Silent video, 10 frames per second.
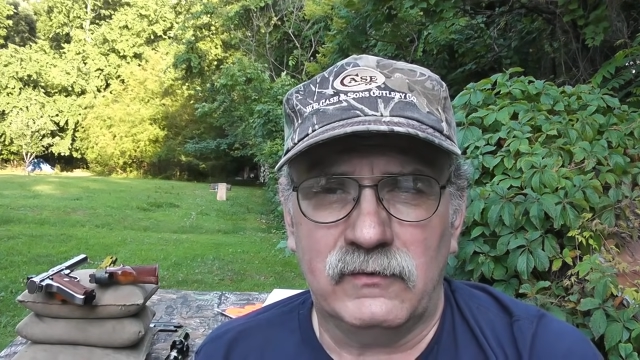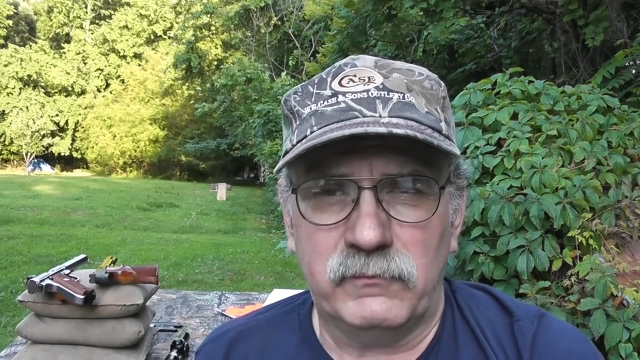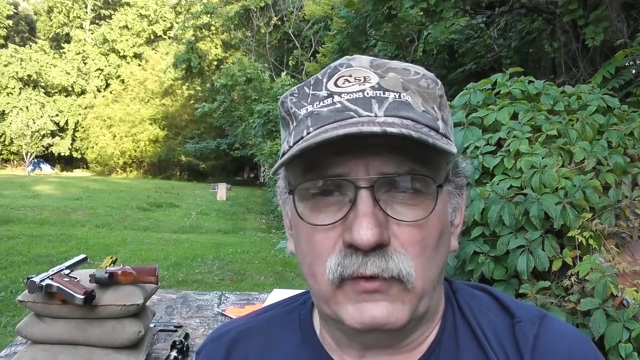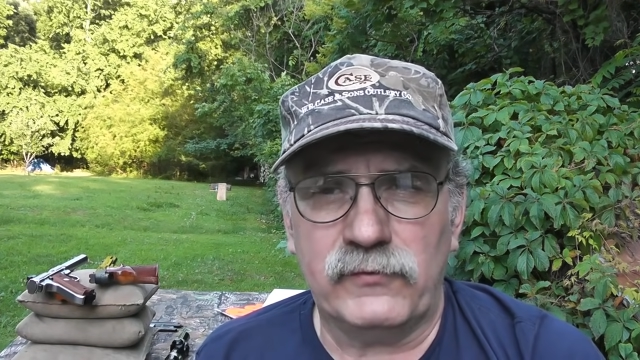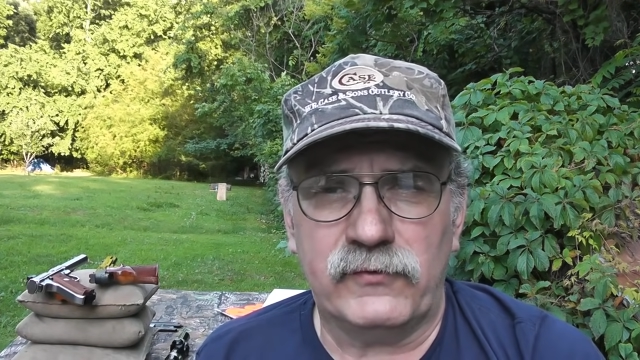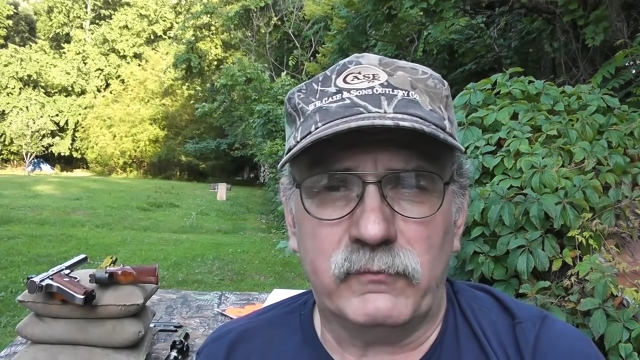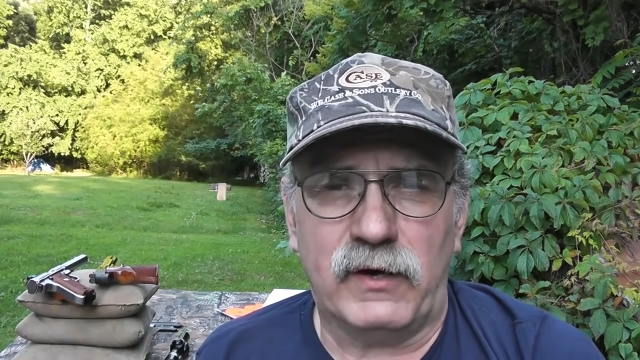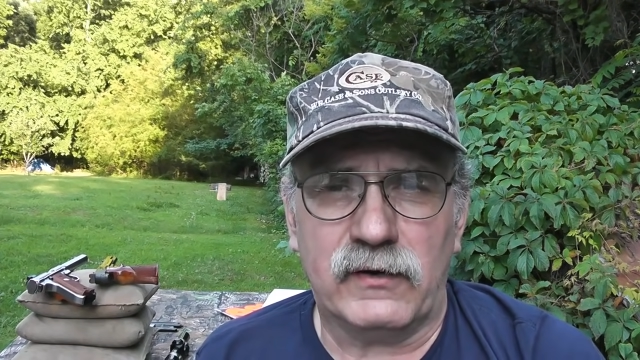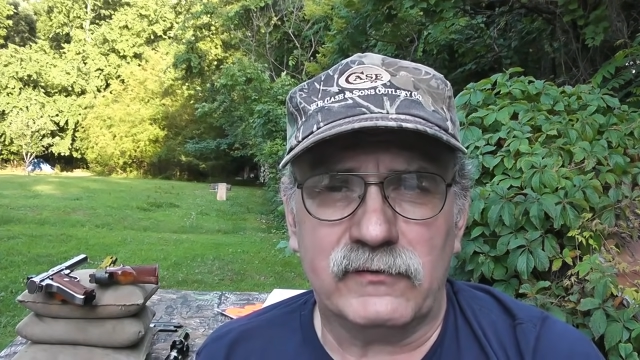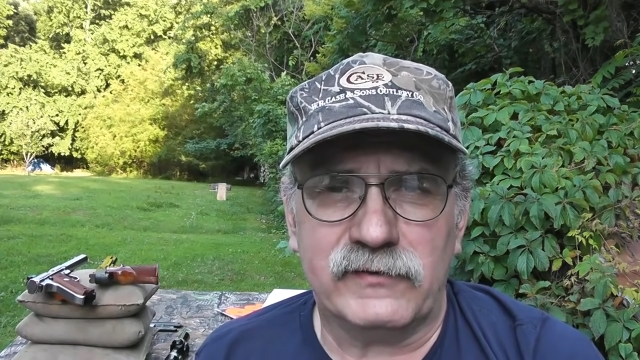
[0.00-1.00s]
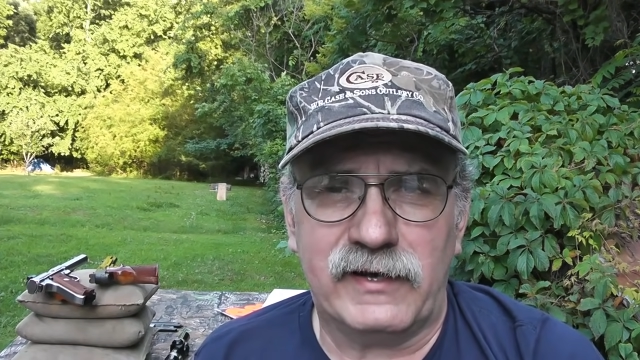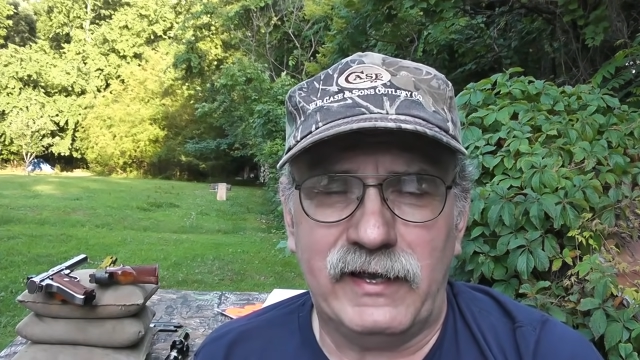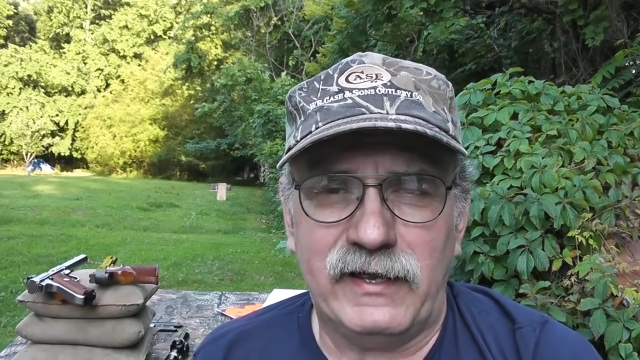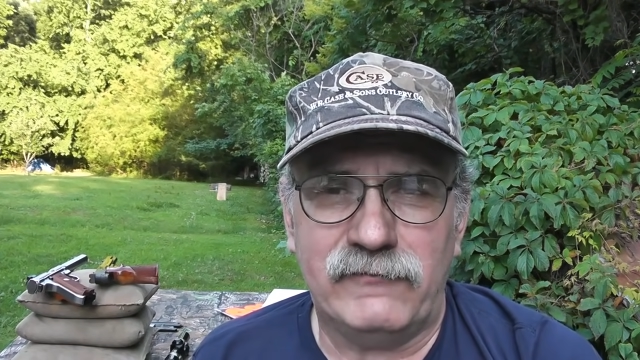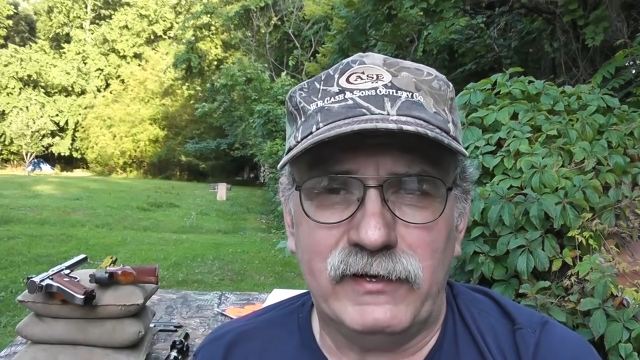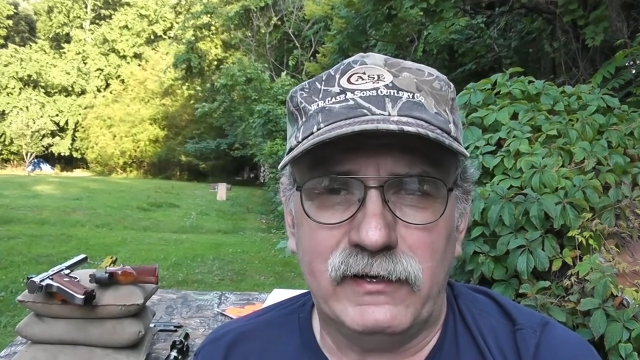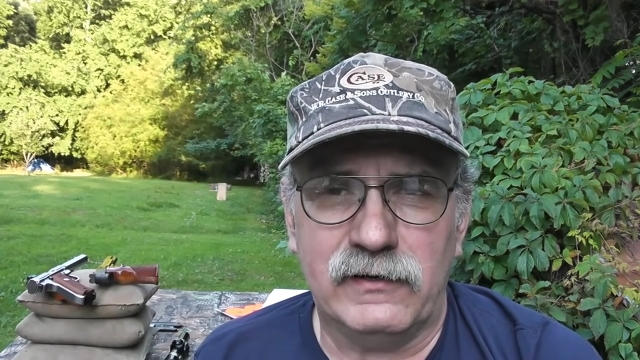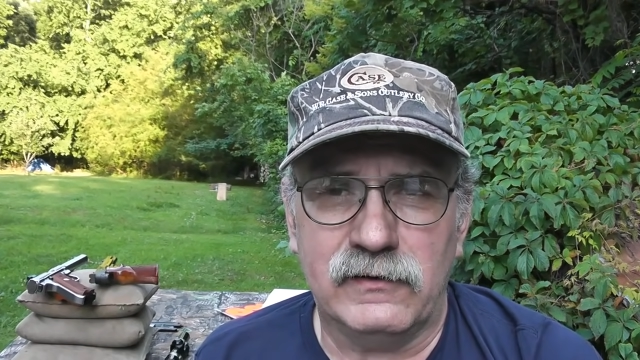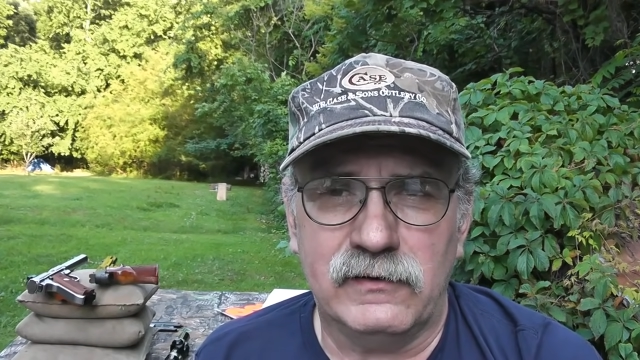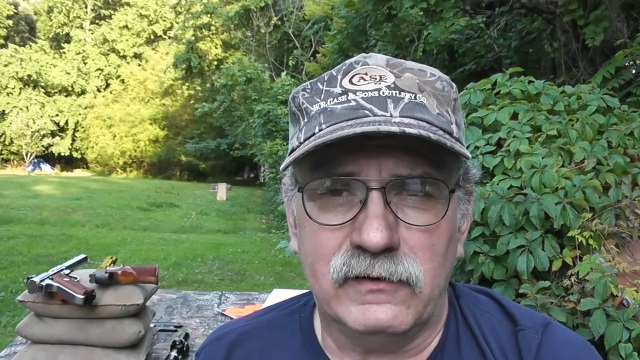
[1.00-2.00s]
Both of the models that I have
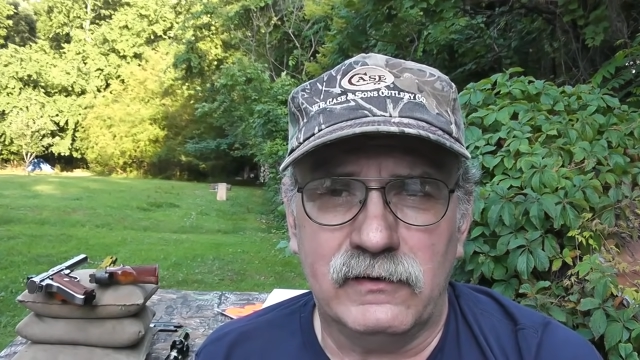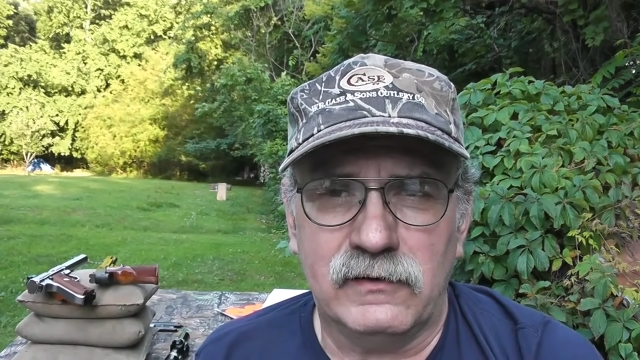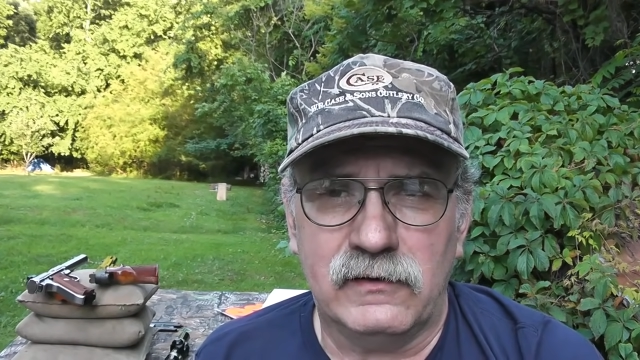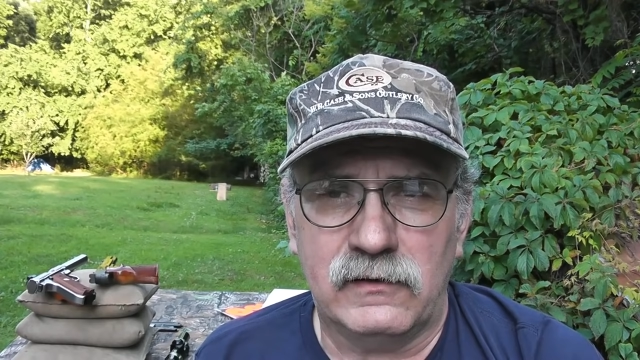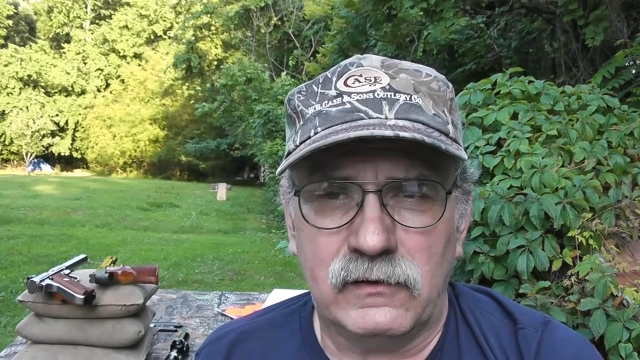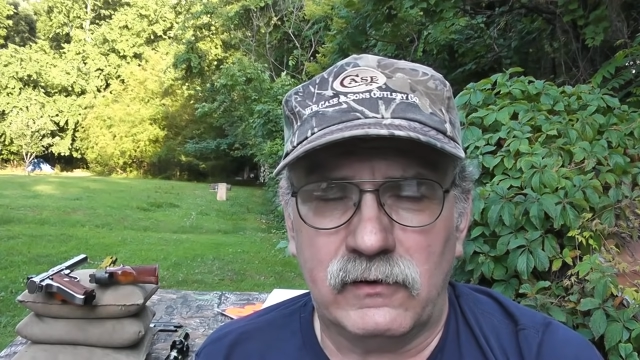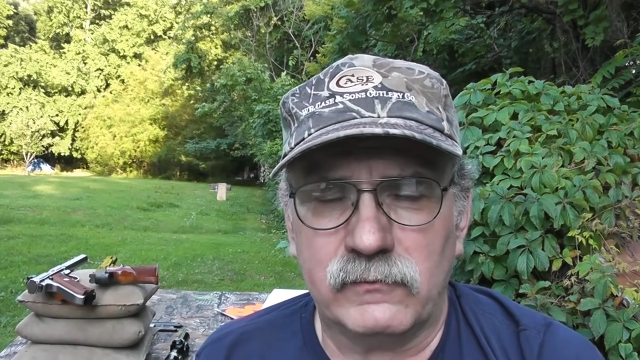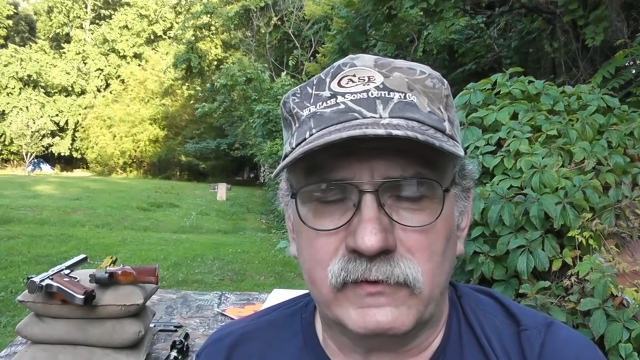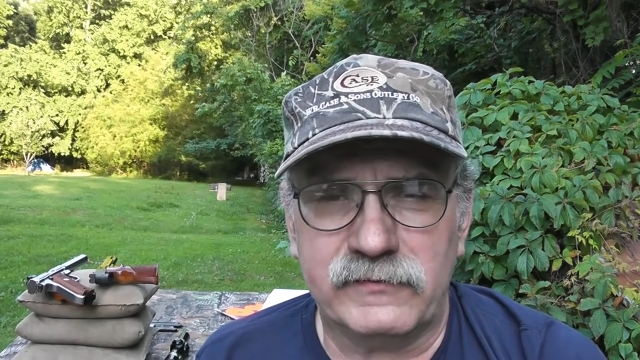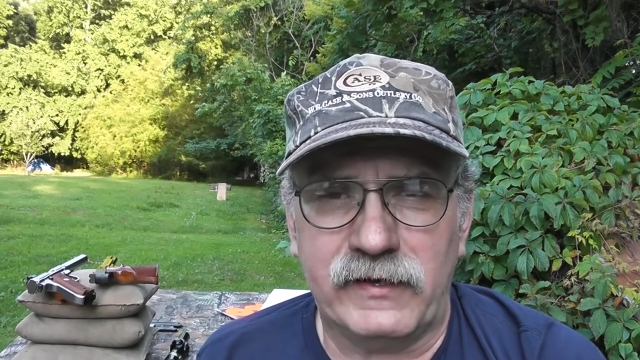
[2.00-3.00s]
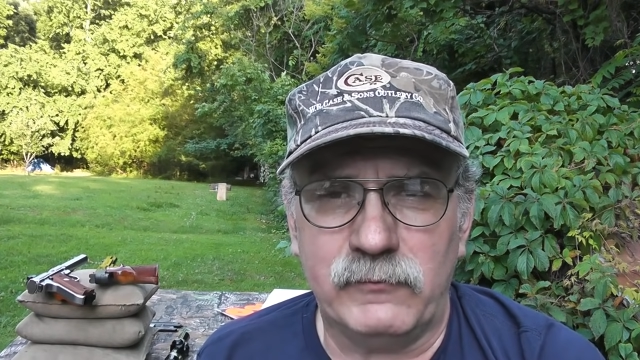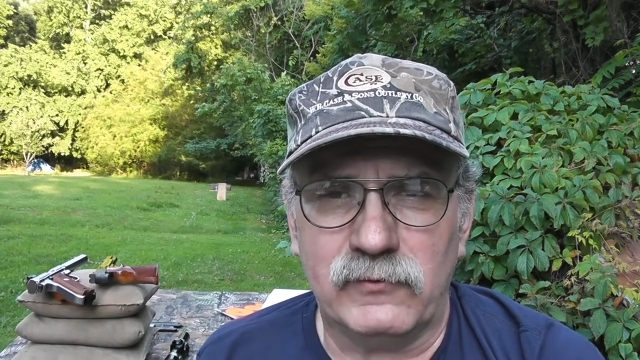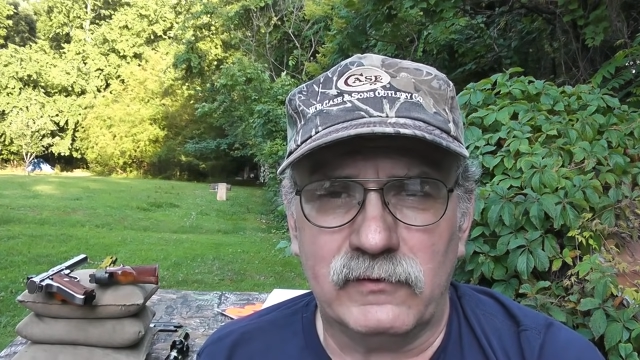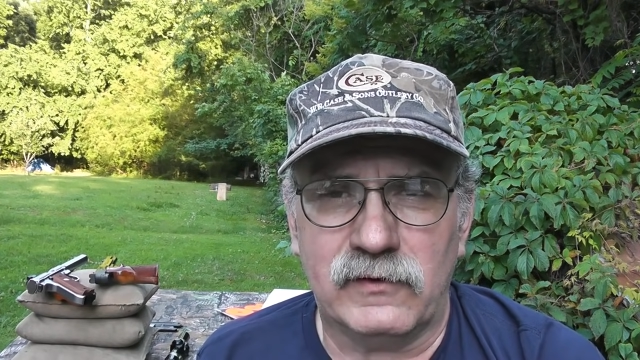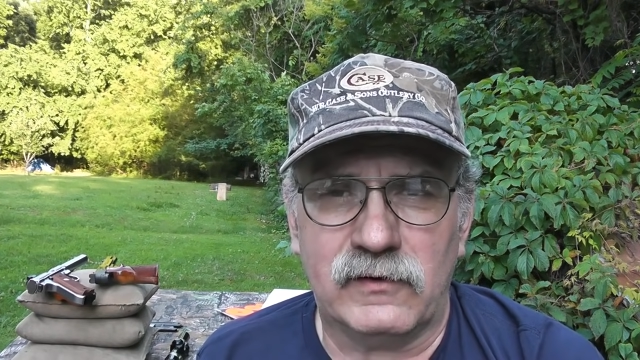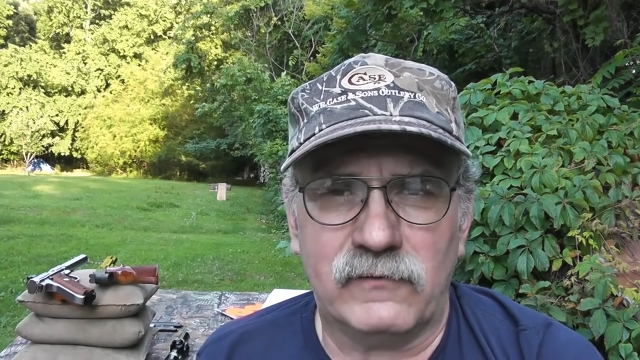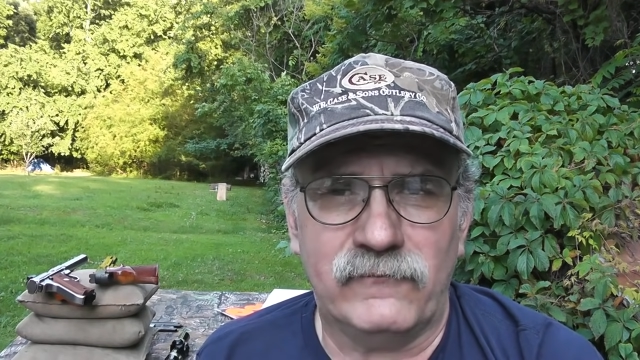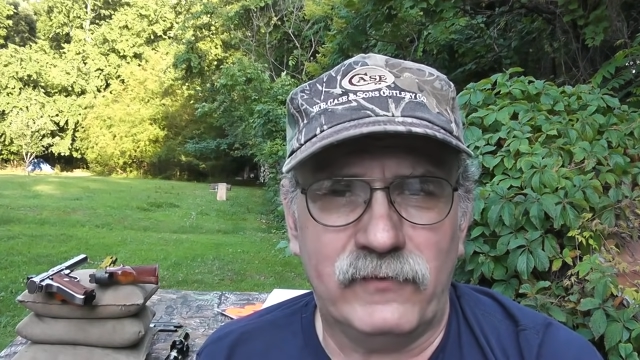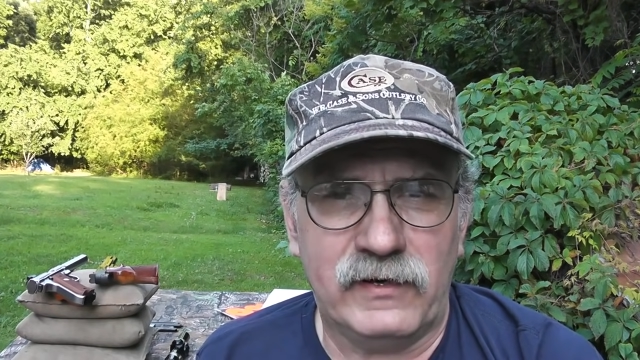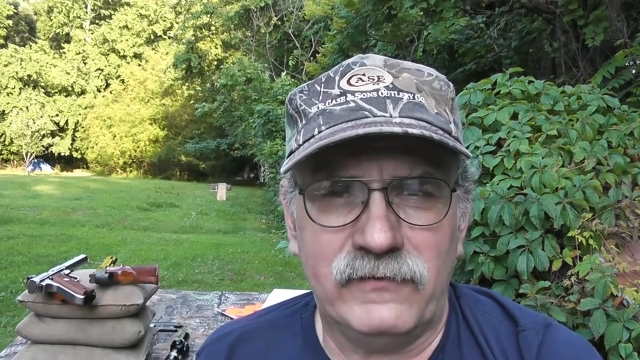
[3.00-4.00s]
here on the table are
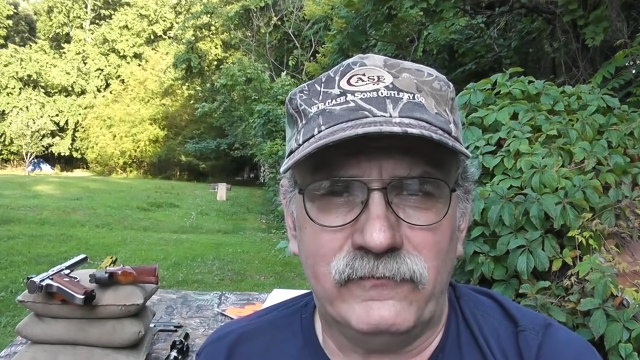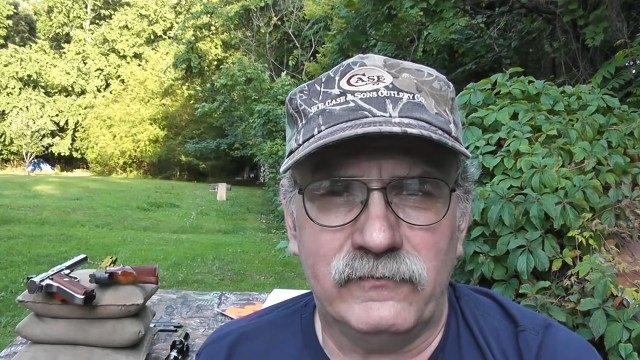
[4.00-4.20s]
very